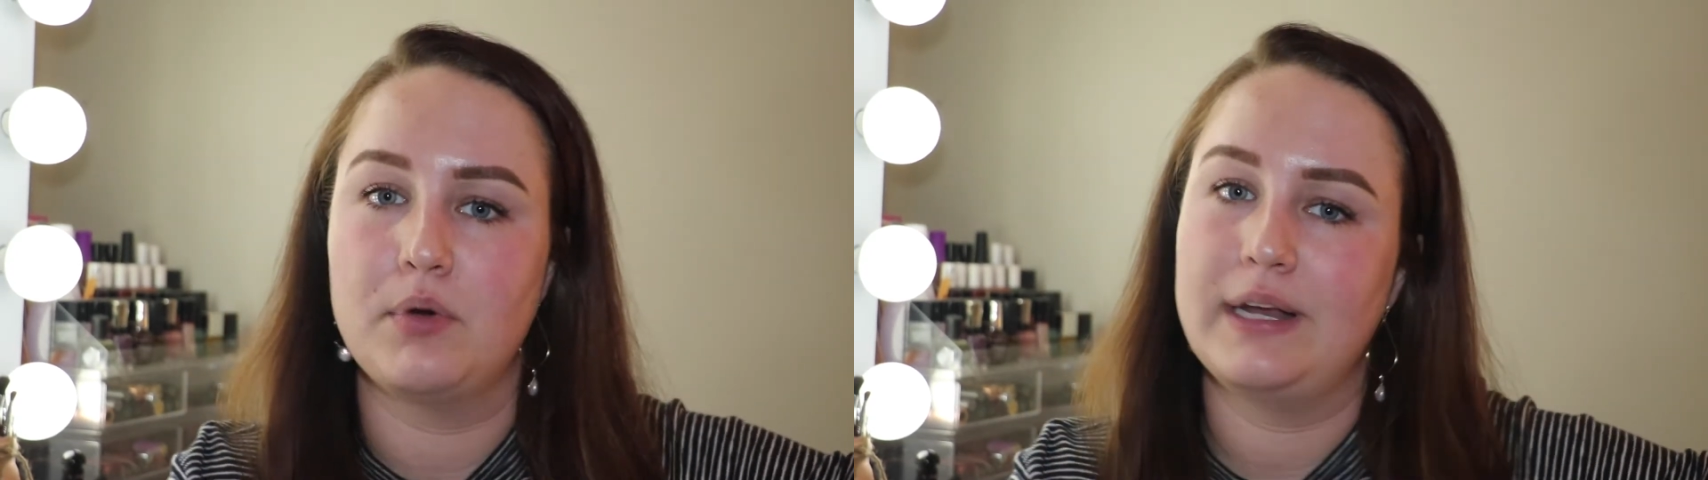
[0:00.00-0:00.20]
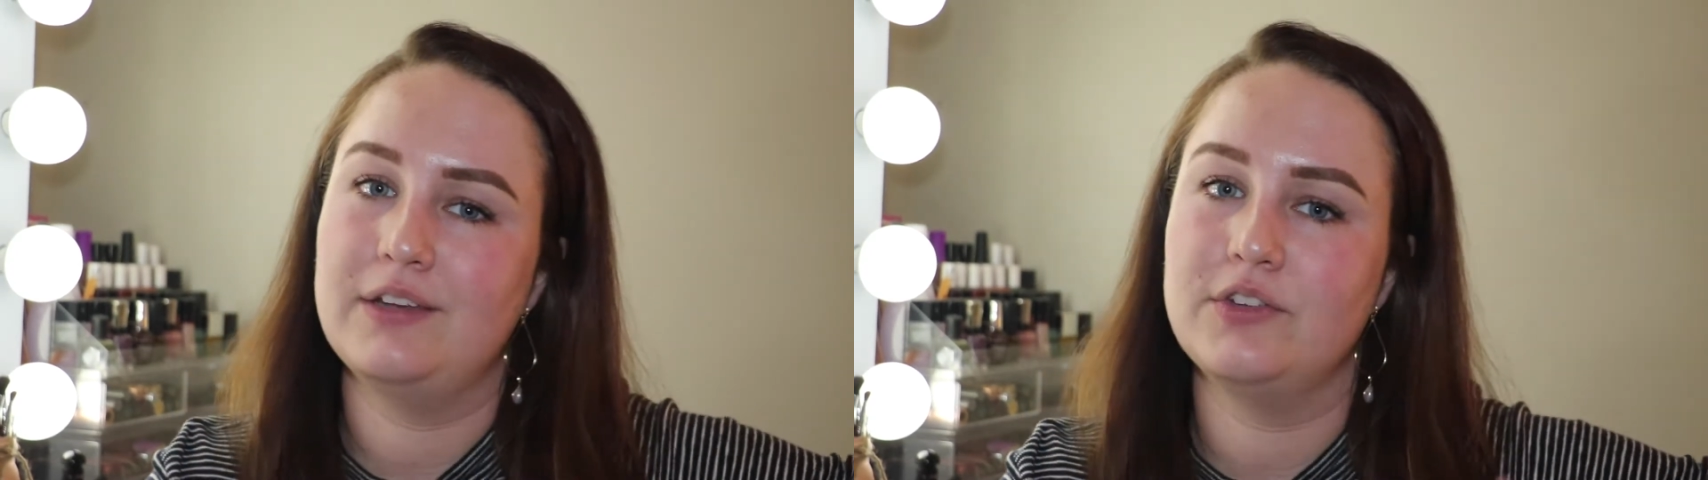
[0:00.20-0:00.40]

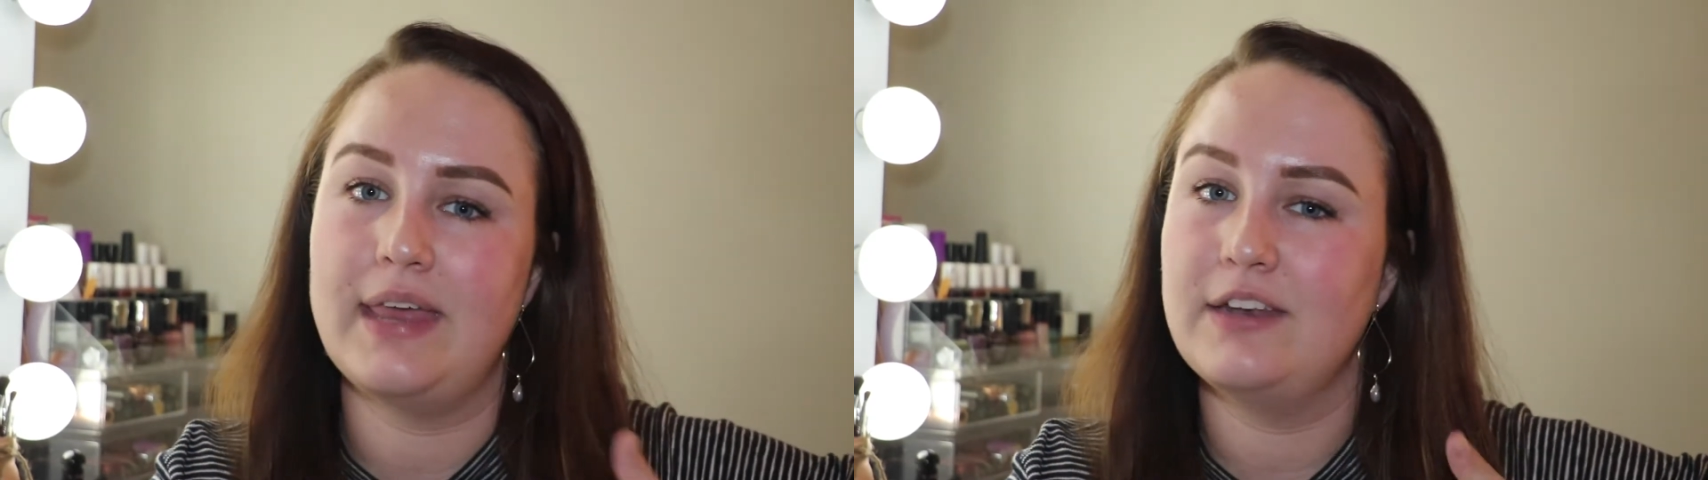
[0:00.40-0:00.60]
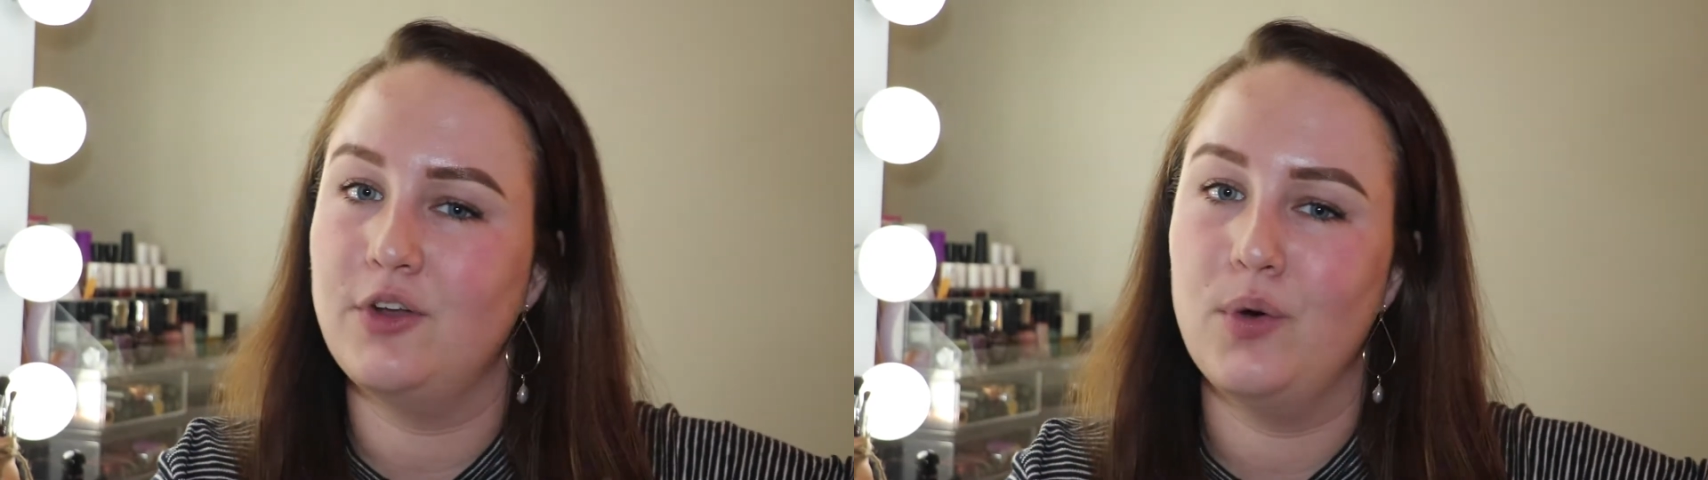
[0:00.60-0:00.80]
brands
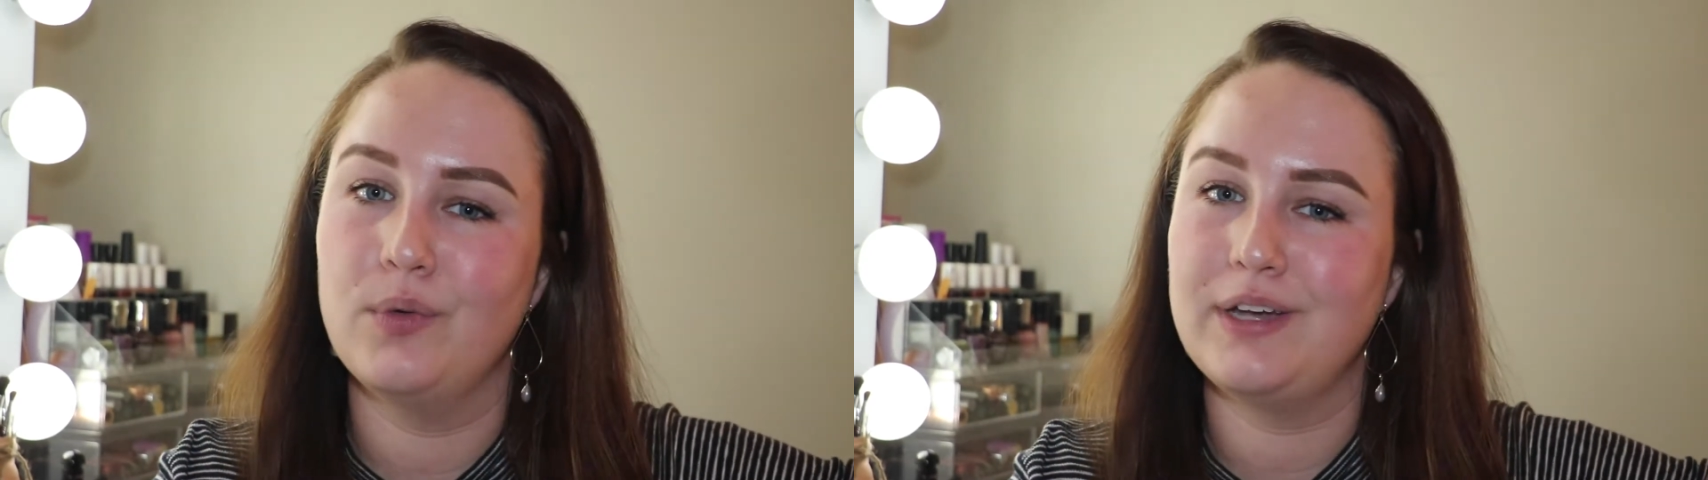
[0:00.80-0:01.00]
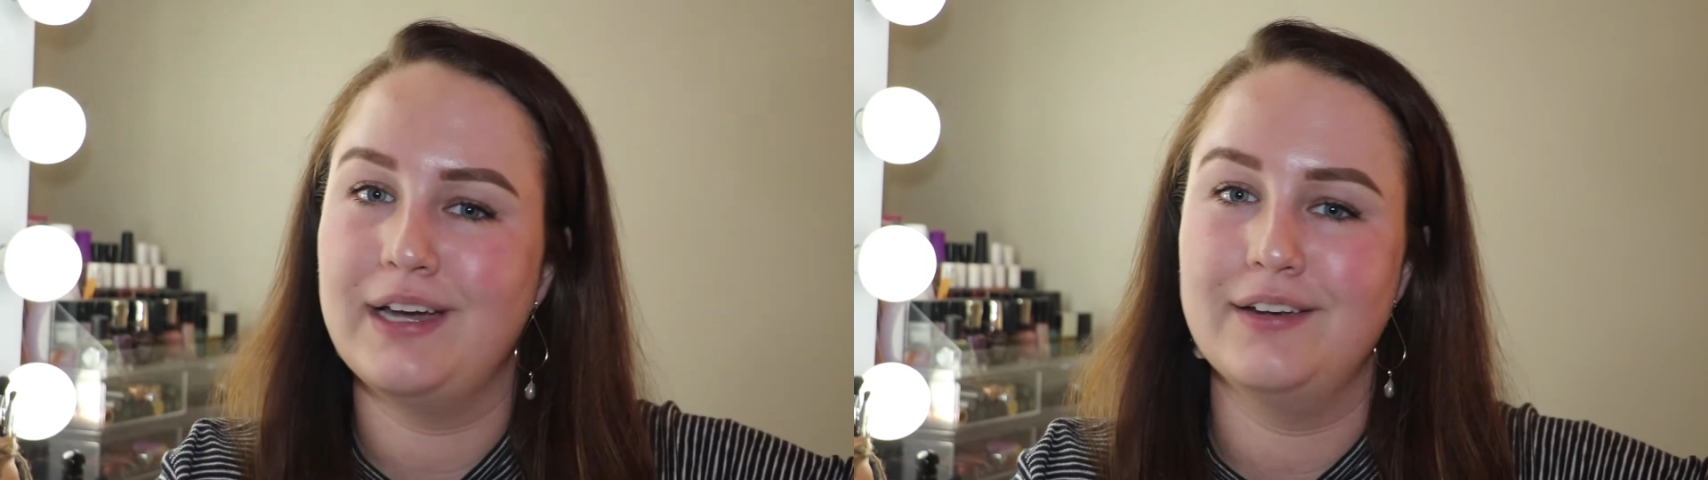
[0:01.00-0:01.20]
that
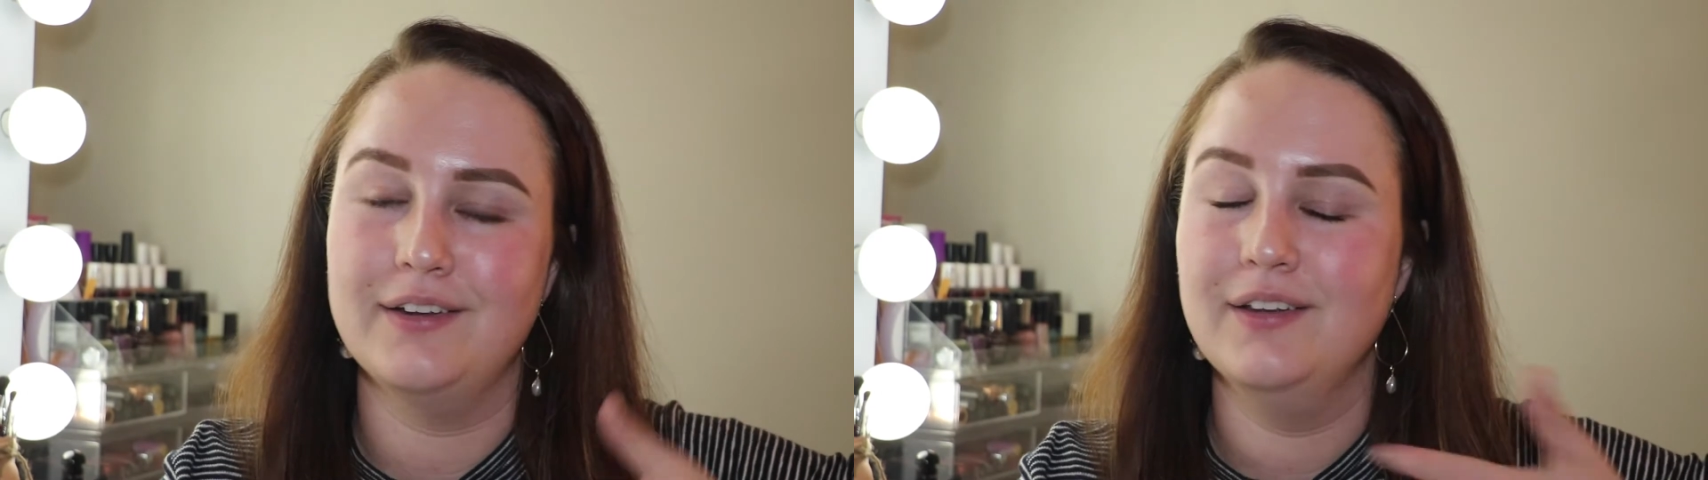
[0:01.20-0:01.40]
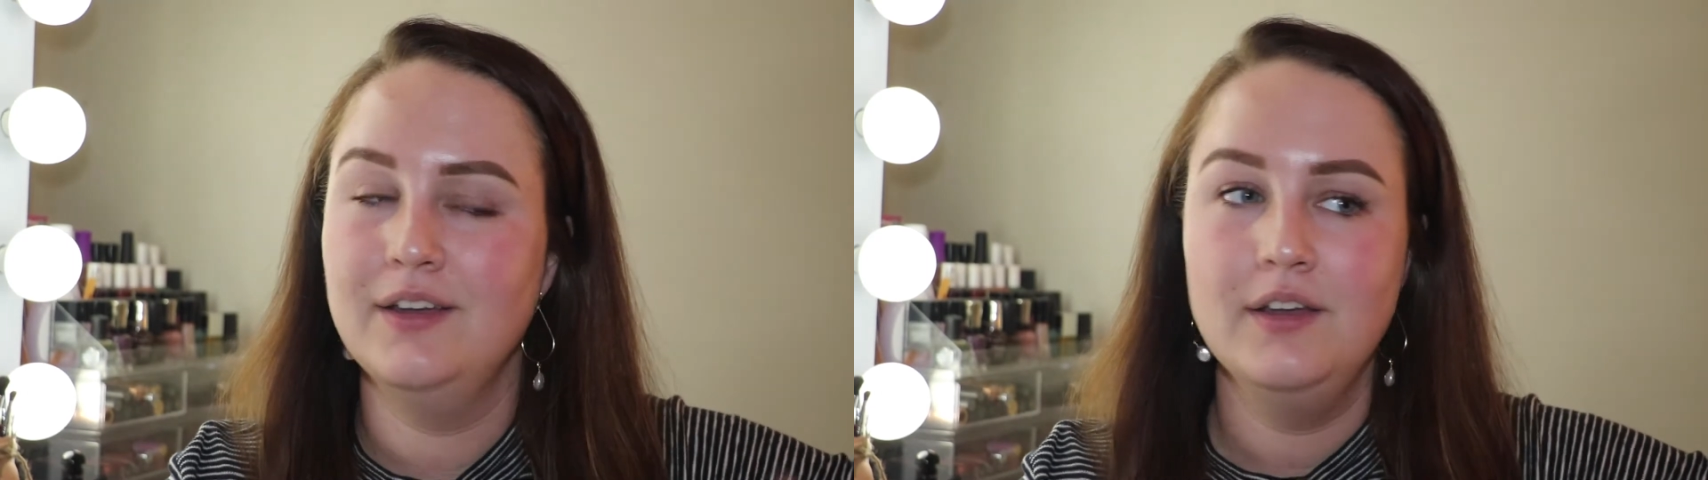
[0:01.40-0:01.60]
don't kind of